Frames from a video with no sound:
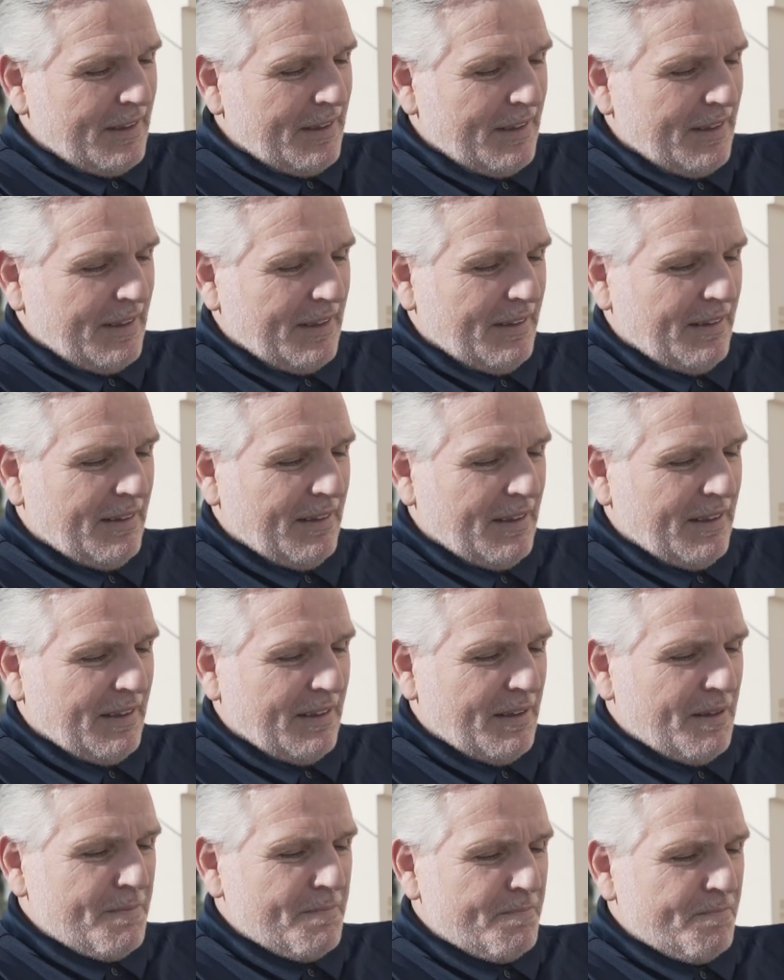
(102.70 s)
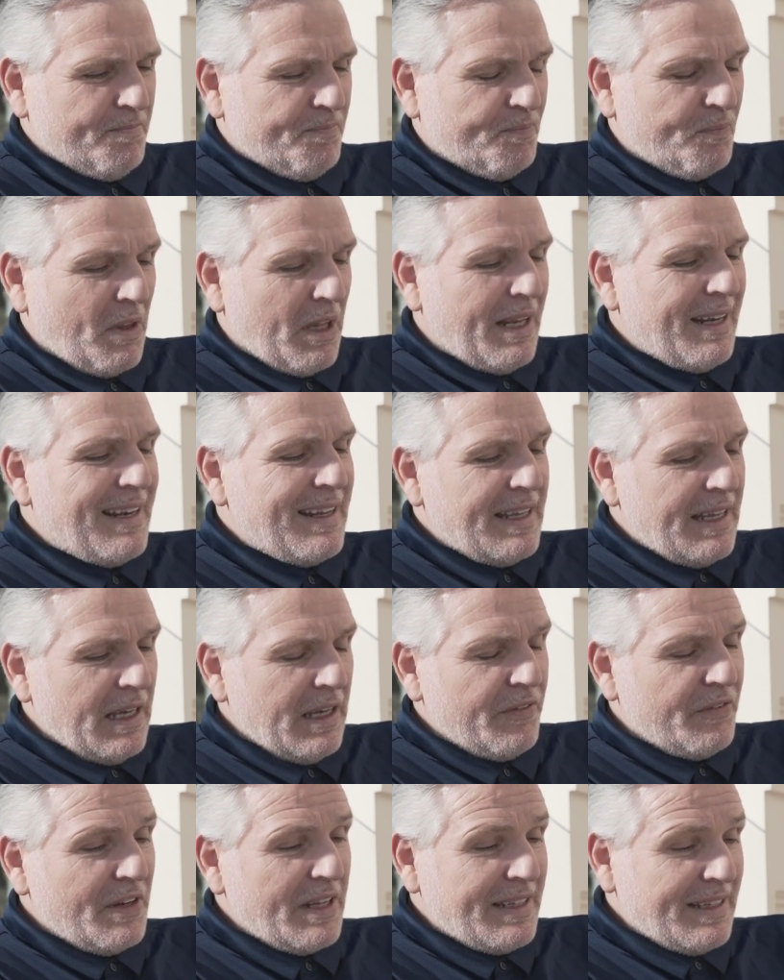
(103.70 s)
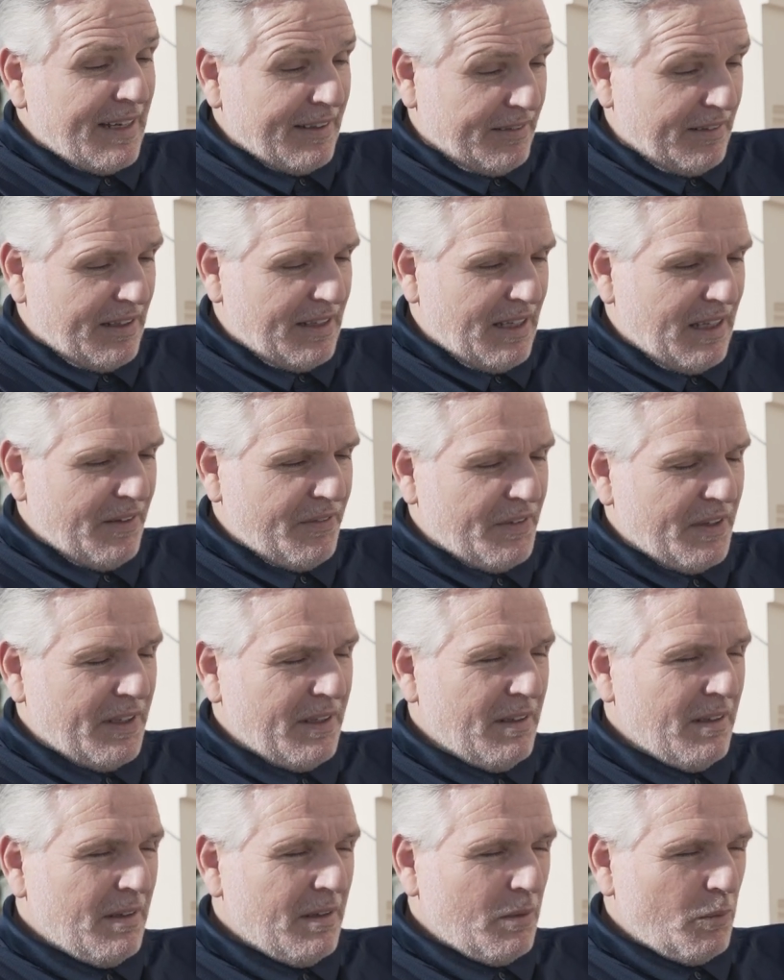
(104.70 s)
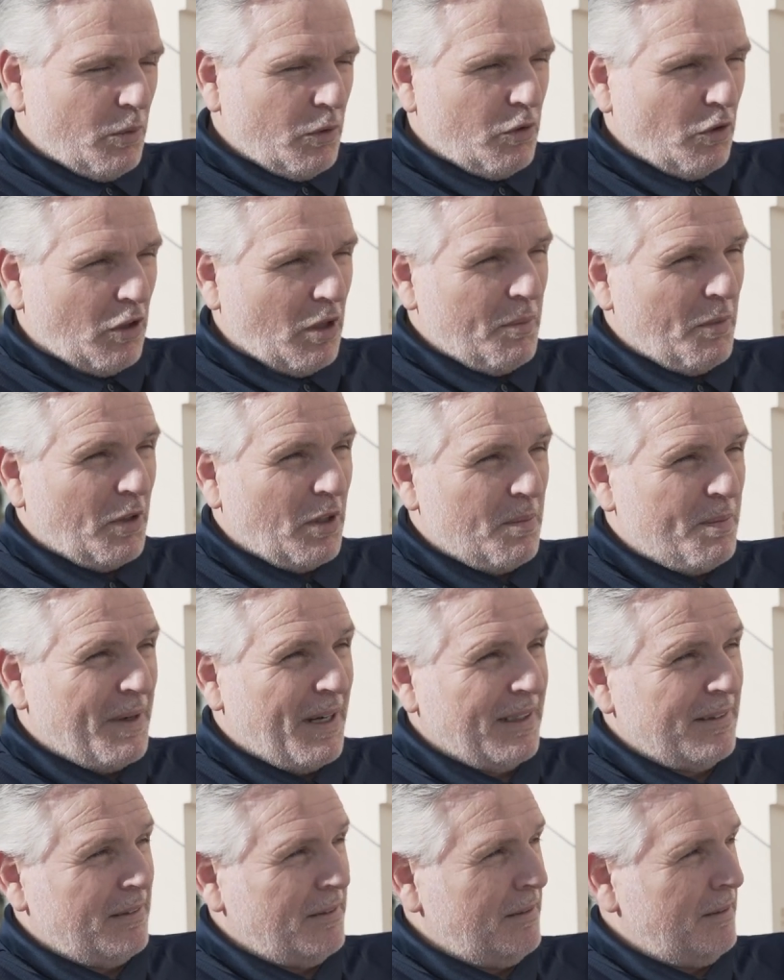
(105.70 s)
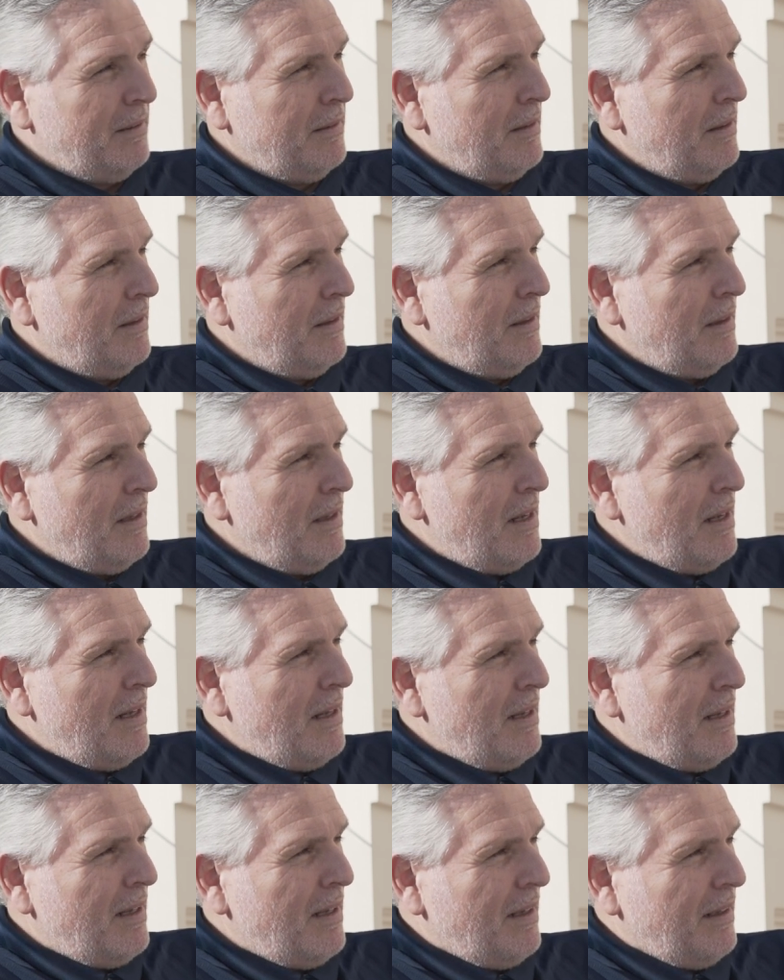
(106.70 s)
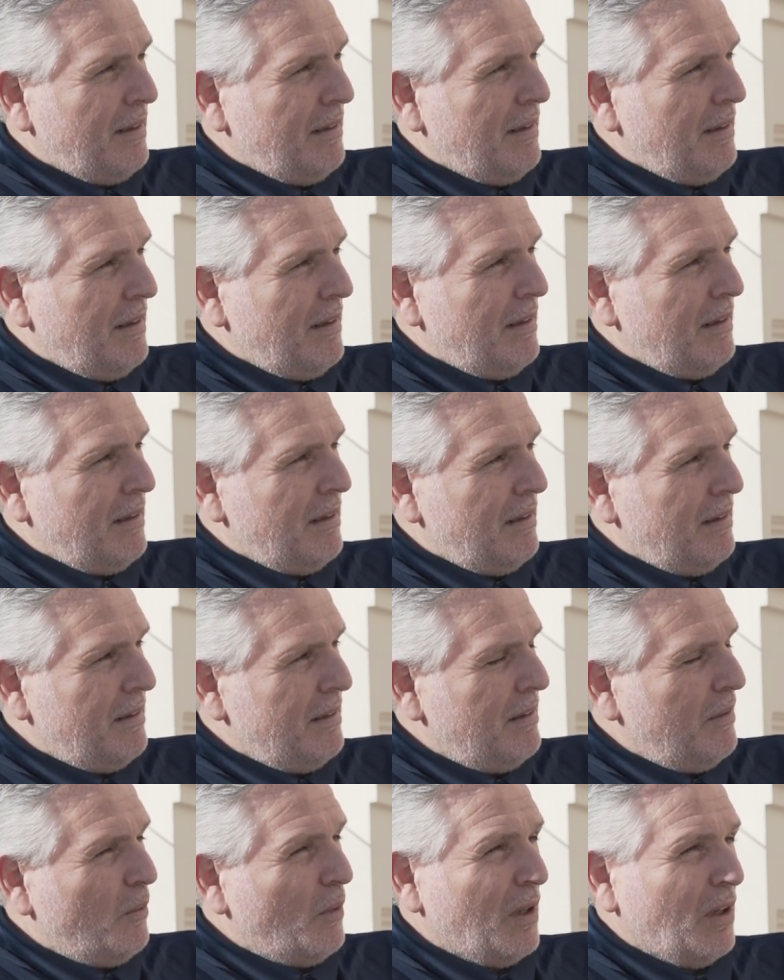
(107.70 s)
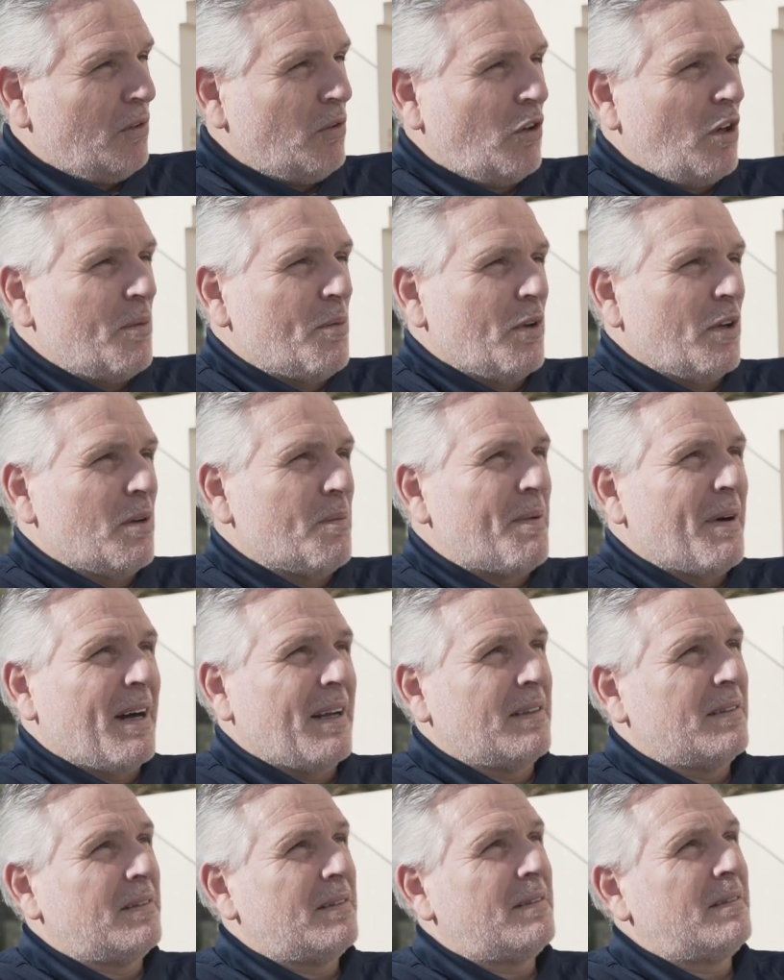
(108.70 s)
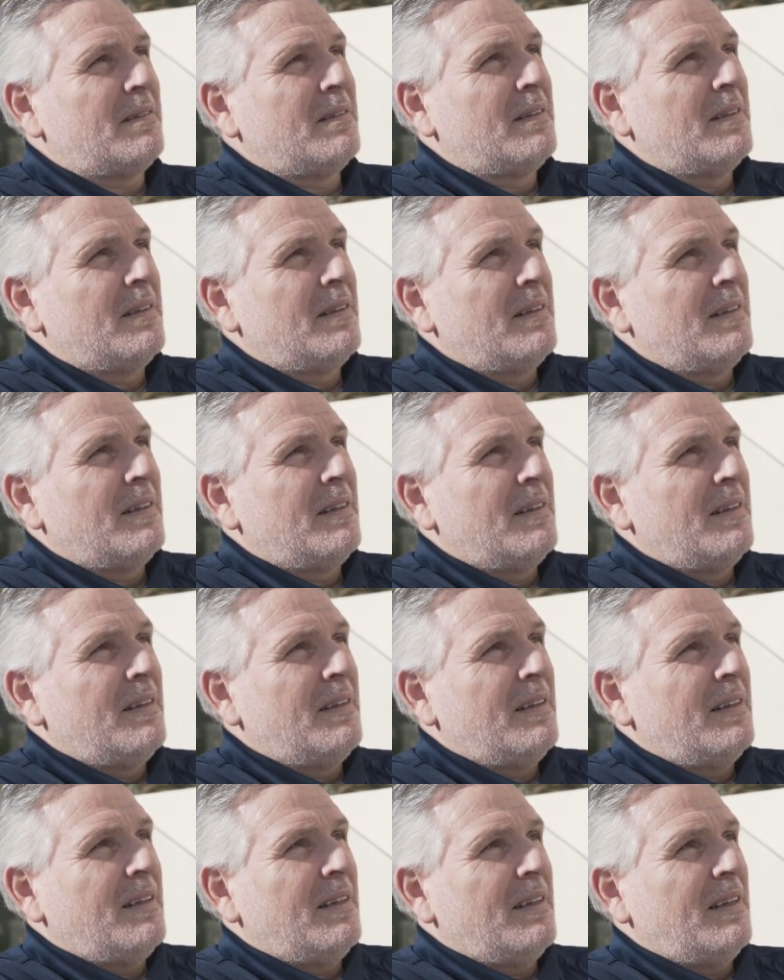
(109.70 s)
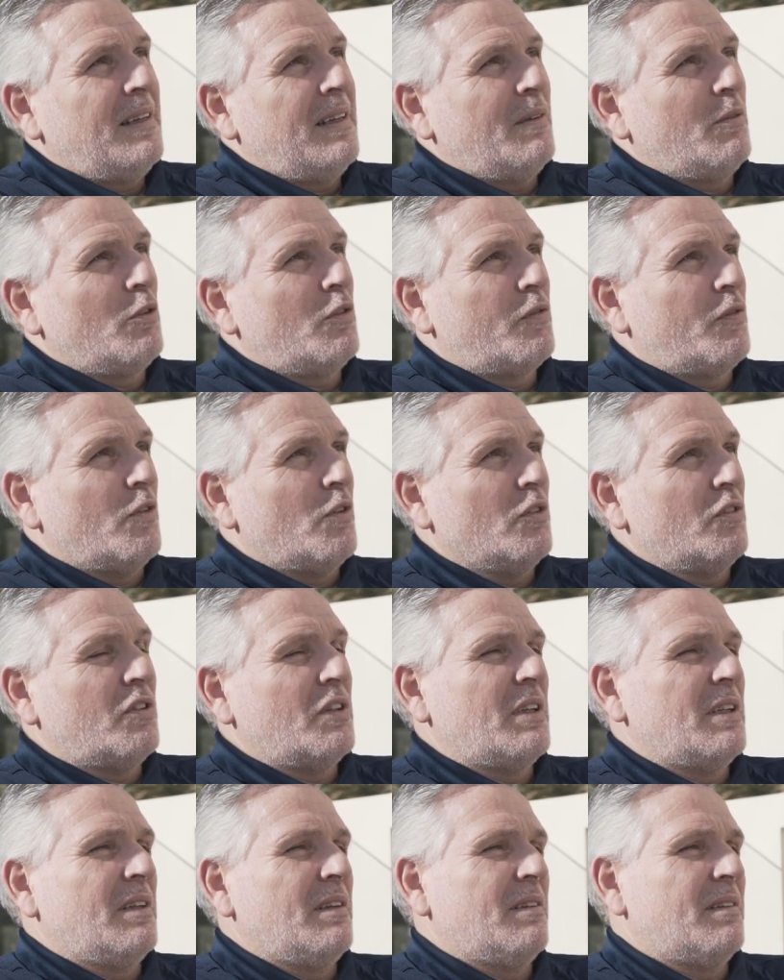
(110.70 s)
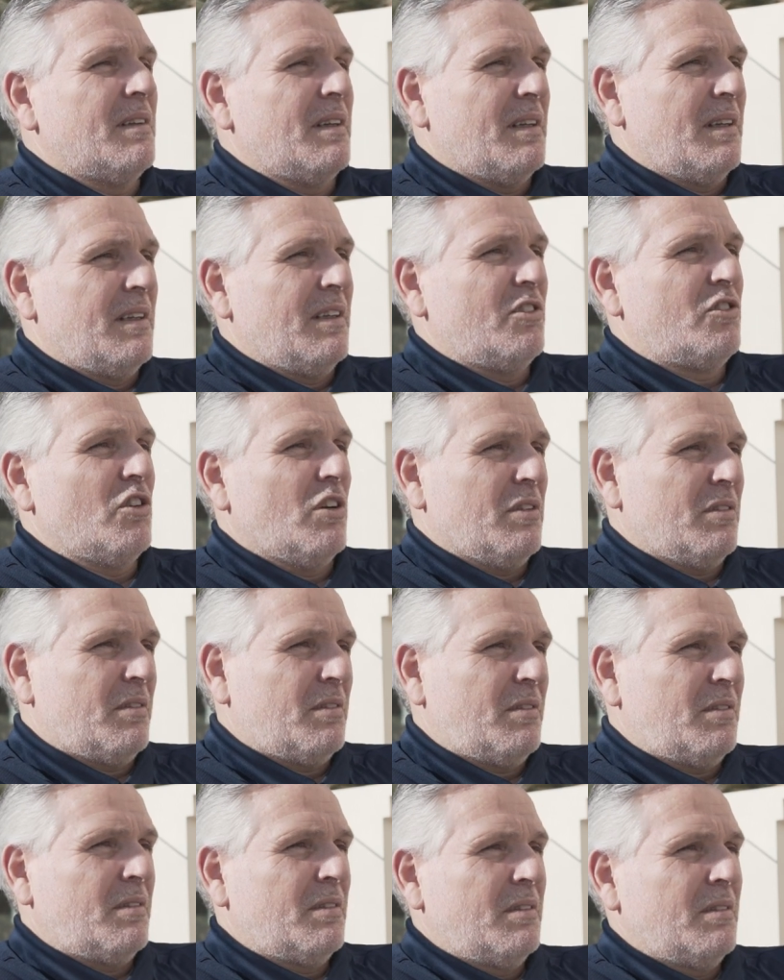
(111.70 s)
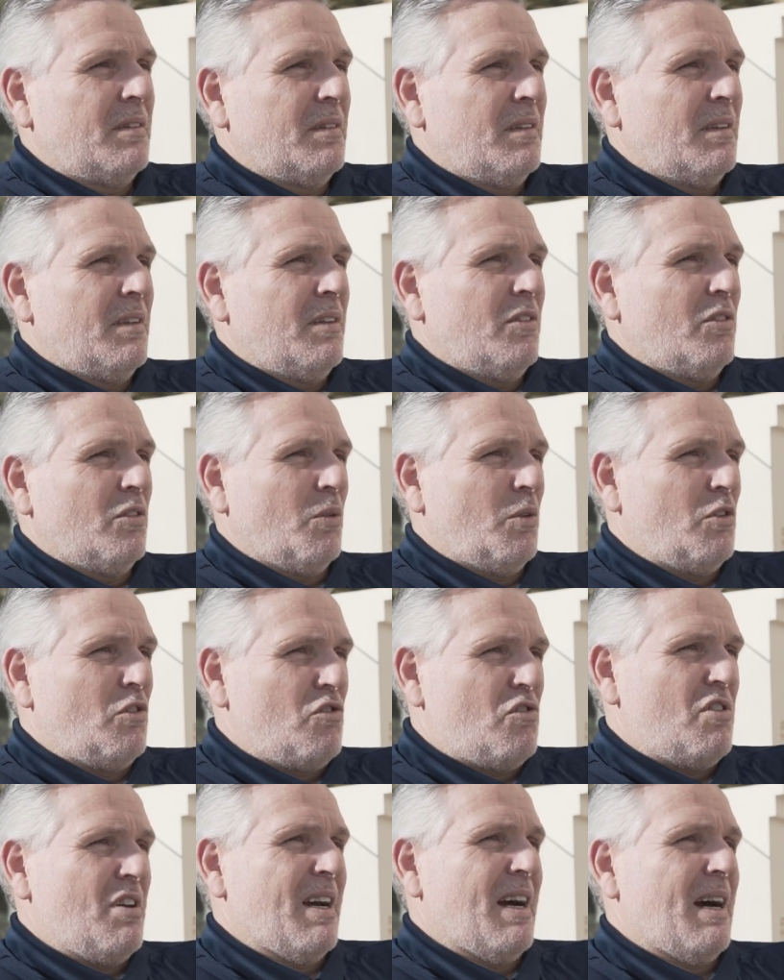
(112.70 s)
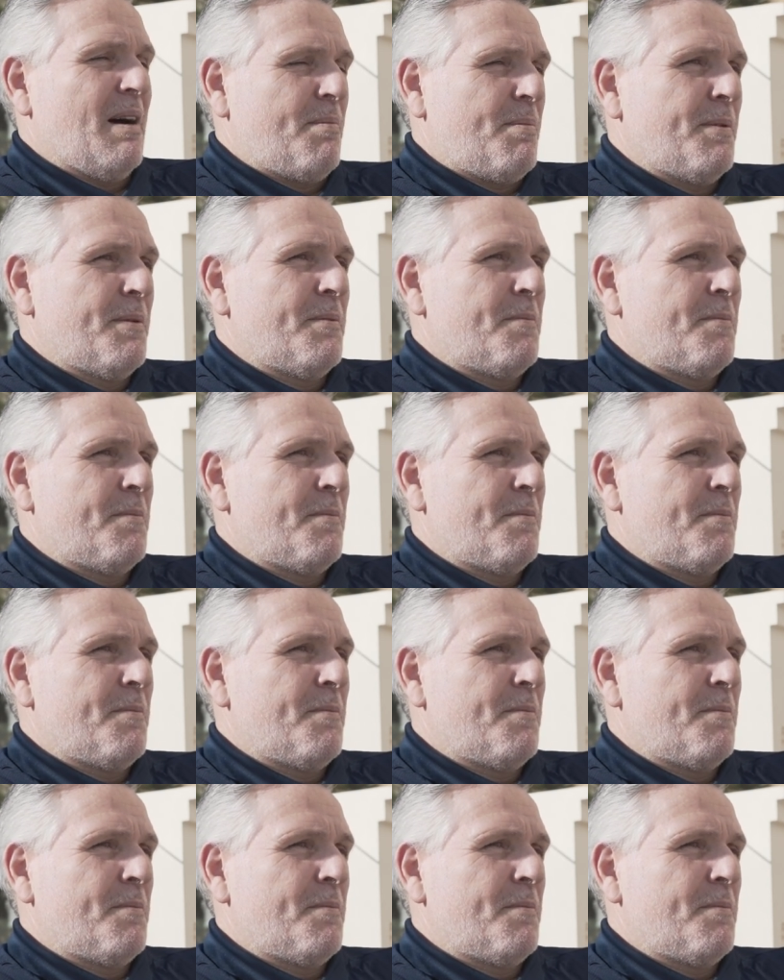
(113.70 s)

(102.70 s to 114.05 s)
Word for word: And um, in the evening, yesterday evening, we took him on the pads. And uh, when I took him on the pads, he was forcing his uh, shots. So his jab